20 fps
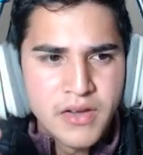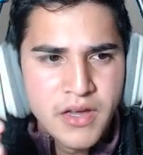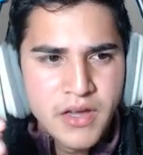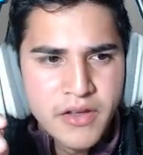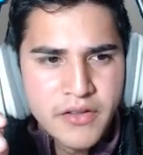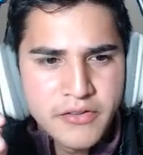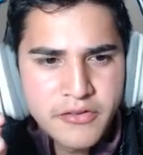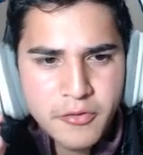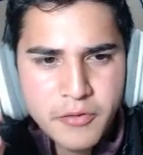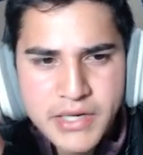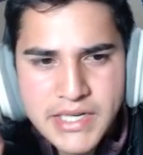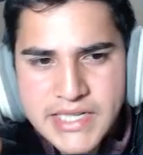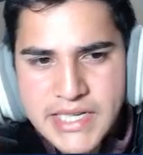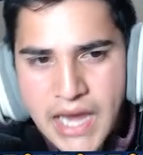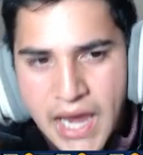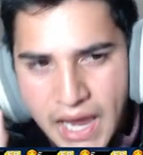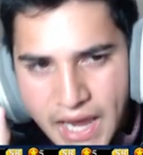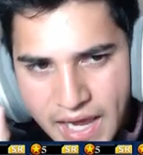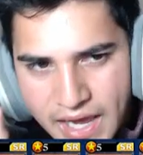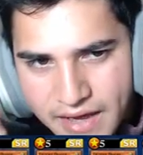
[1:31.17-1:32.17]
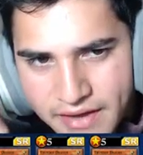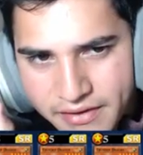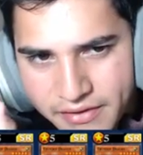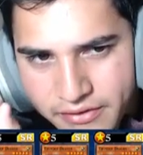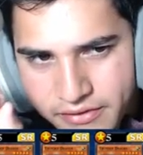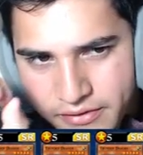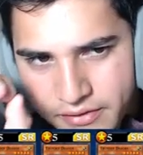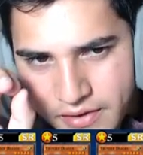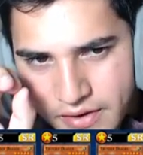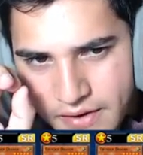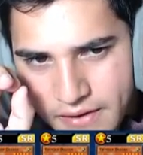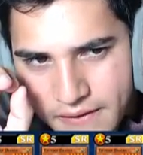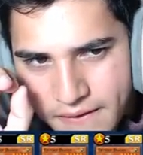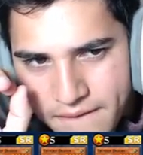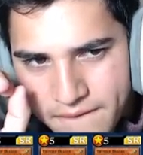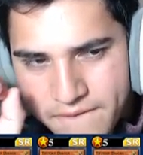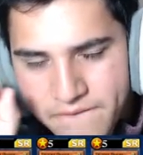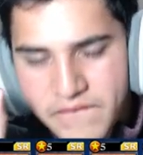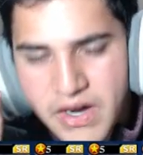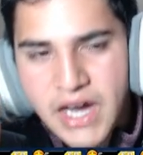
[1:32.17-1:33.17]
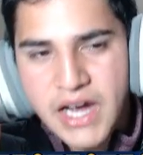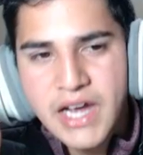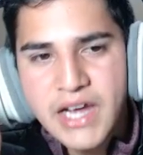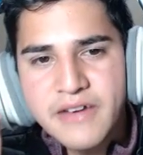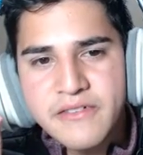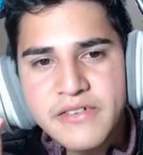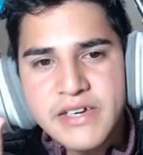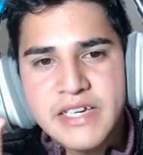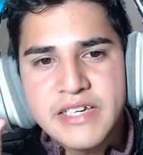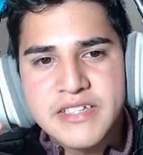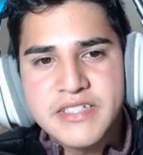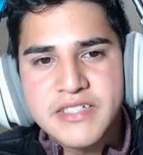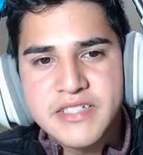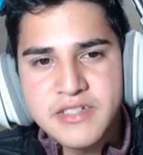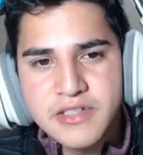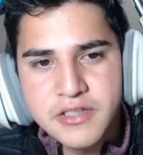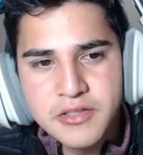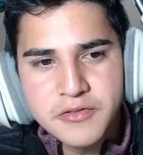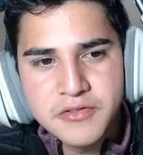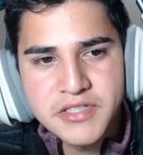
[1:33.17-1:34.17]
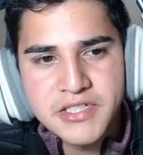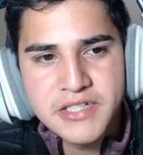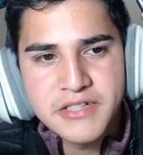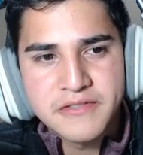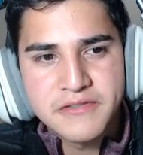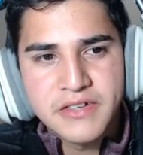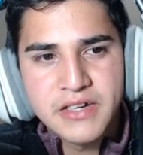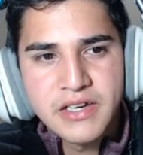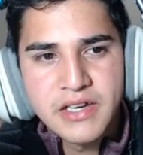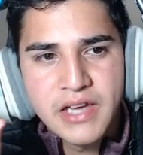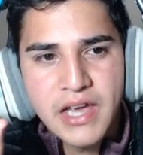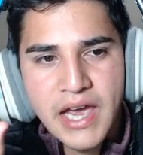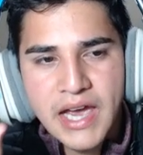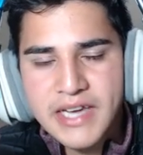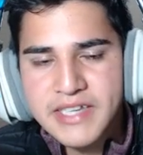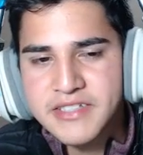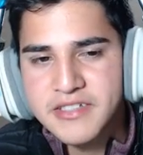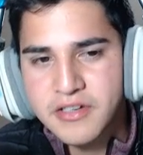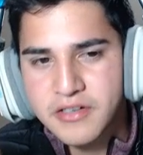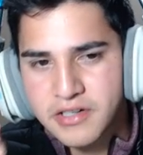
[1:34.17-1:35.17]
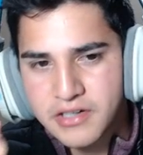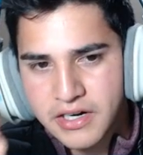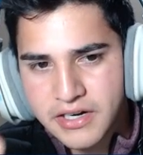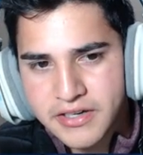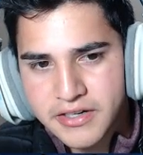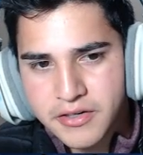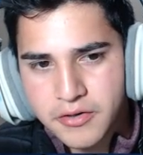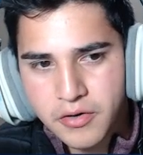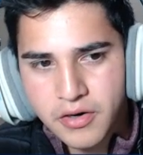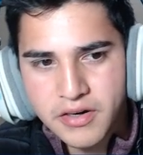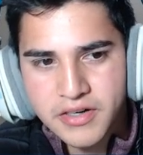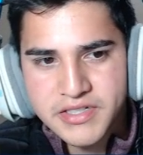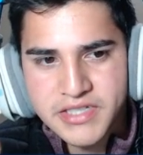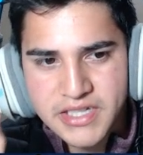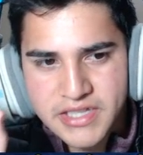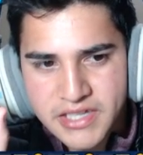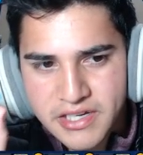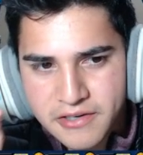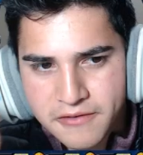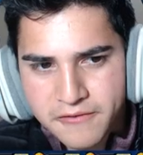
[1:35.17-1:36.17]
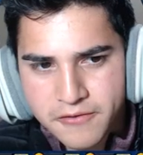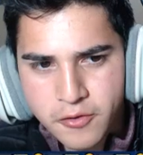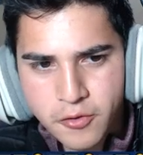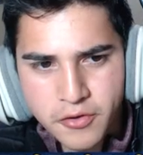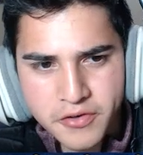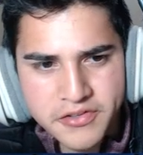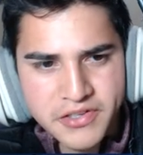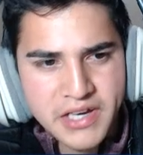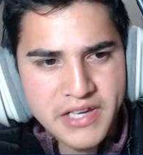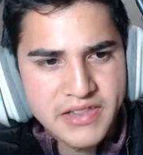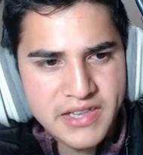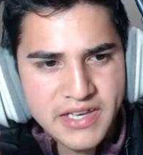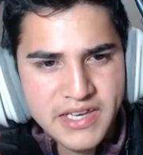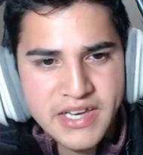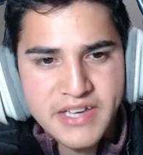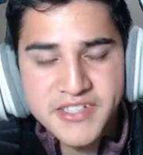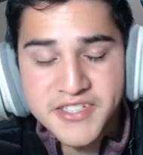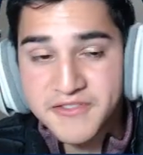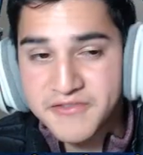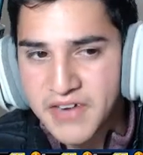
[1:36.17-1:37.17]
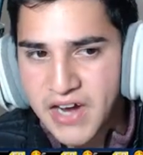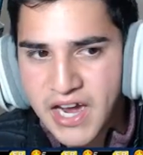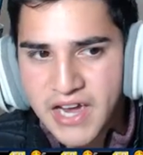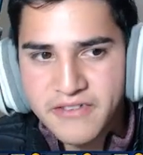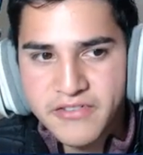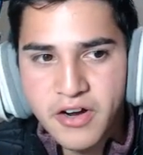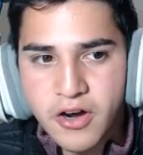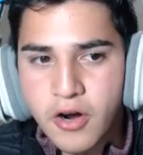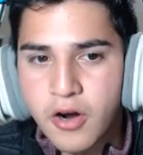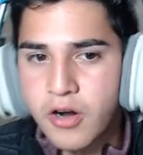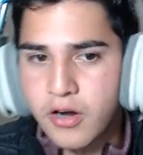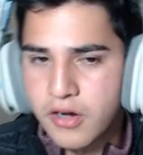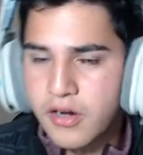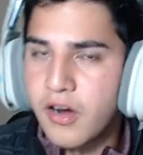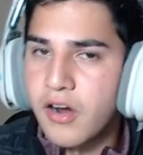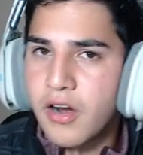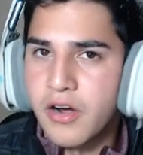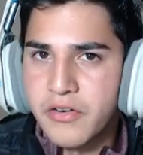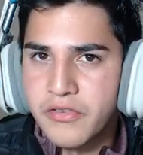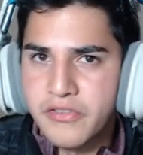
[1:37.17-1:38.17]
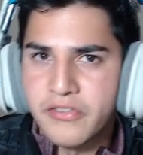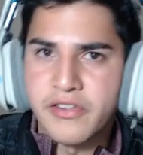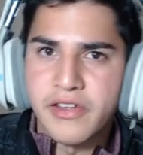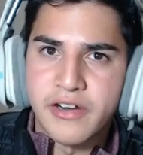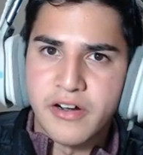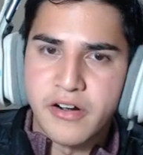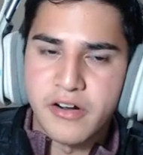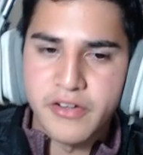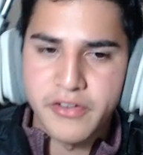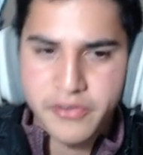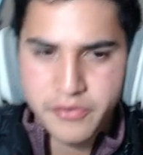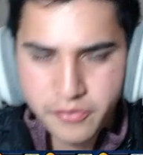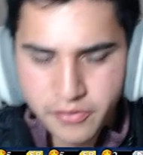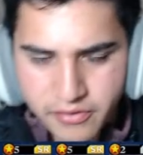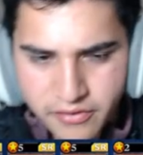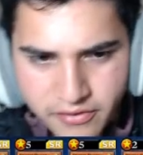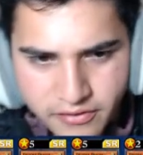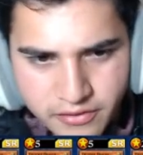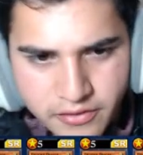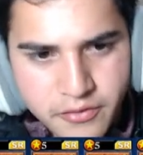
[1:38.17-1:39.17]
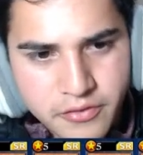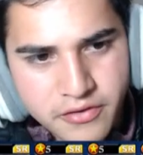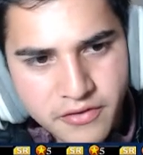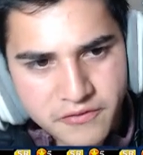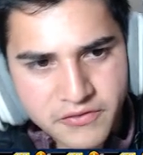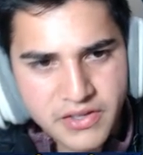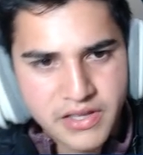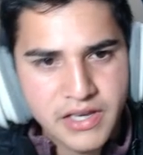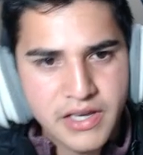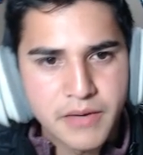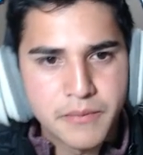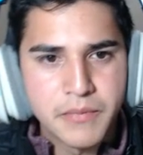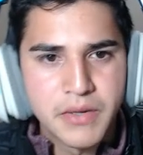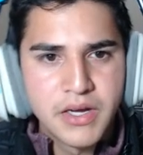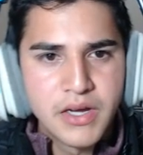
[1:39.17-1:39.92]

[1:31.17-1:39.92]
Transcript: So he has 5 exclusive SR and URs, and then of course I think he has 5 R cards that are also exclusive to him.